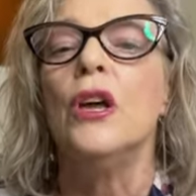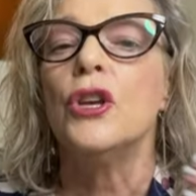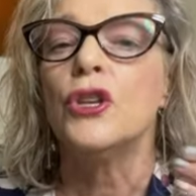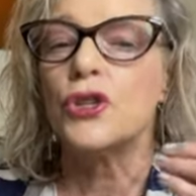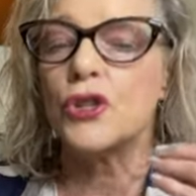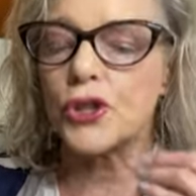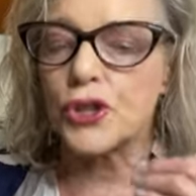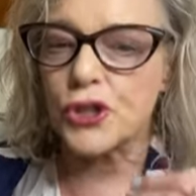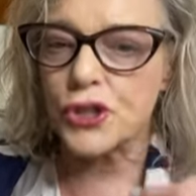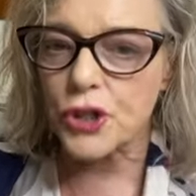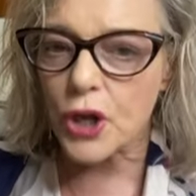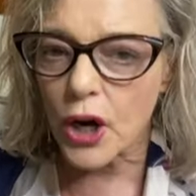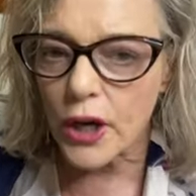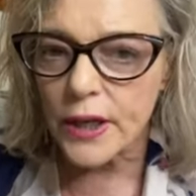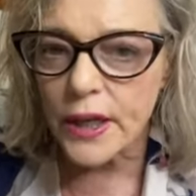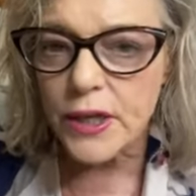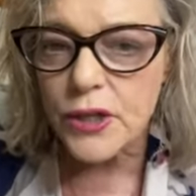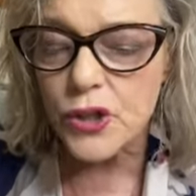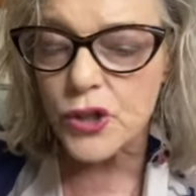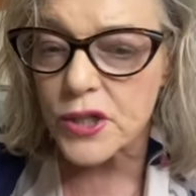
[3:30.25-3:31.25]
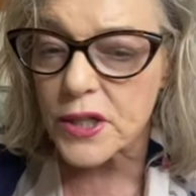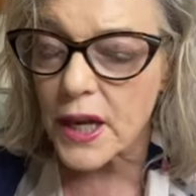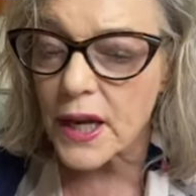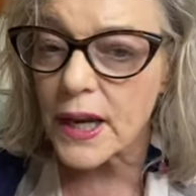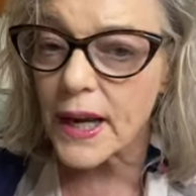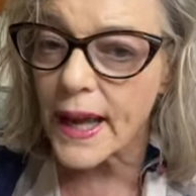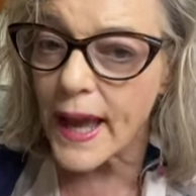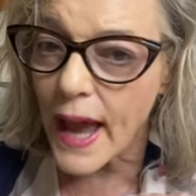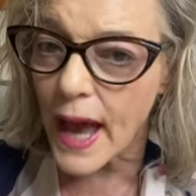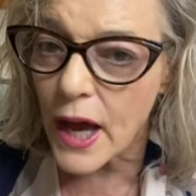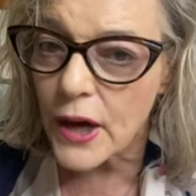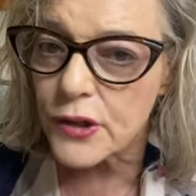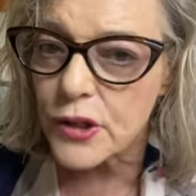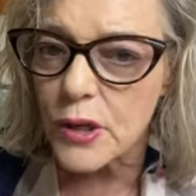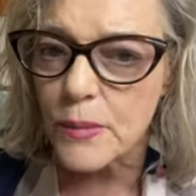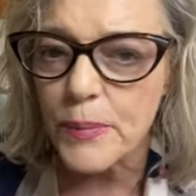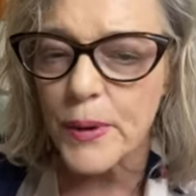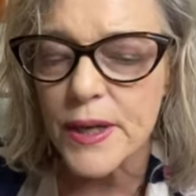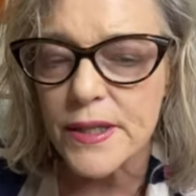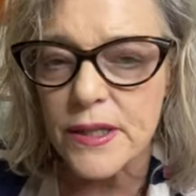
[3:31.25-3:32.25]
start understanding how
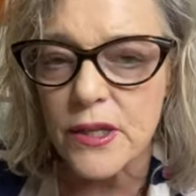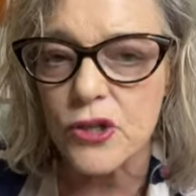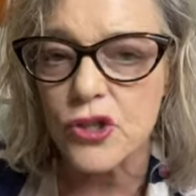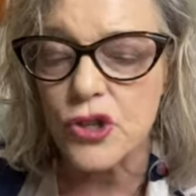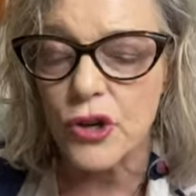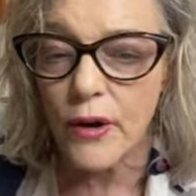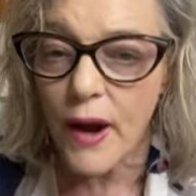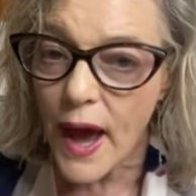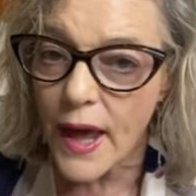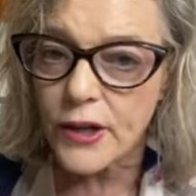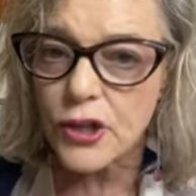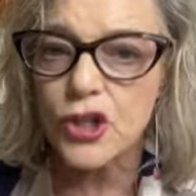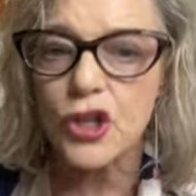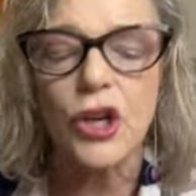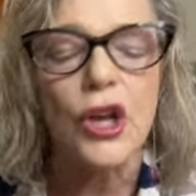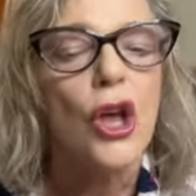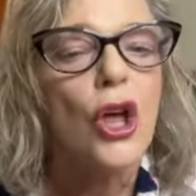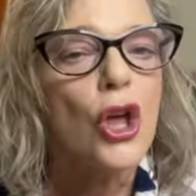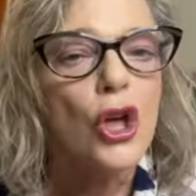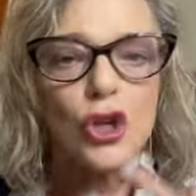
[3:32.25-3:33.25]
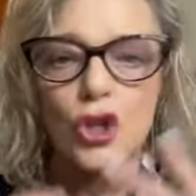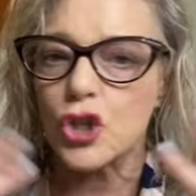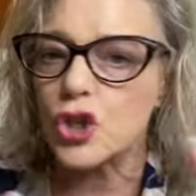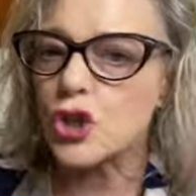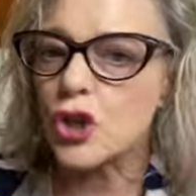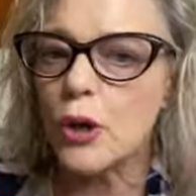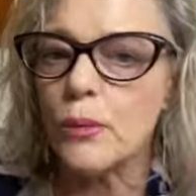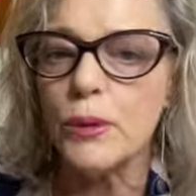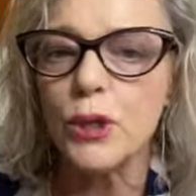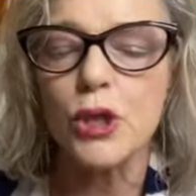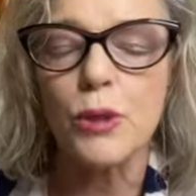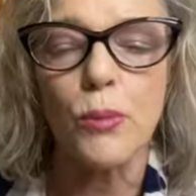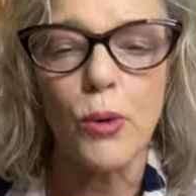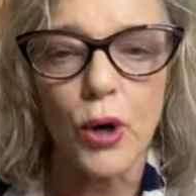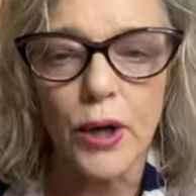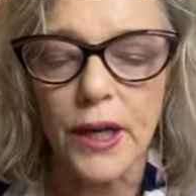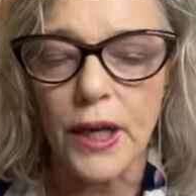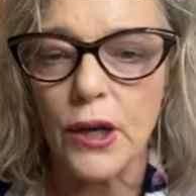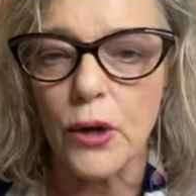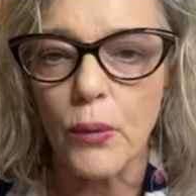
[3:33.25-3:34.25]
you process your energy, so much
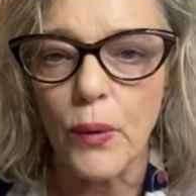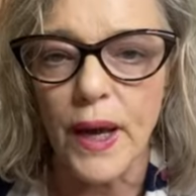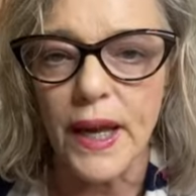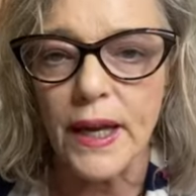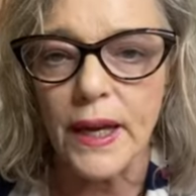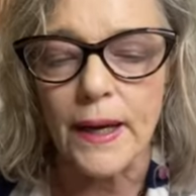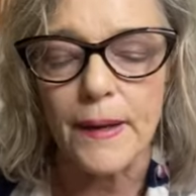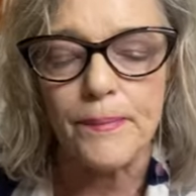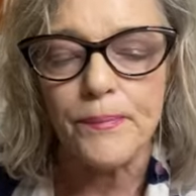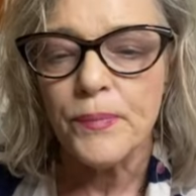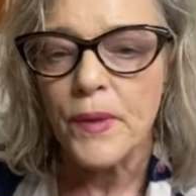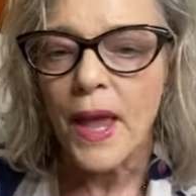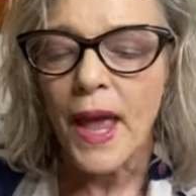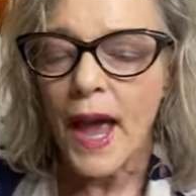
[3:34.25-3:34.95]
more can awaken.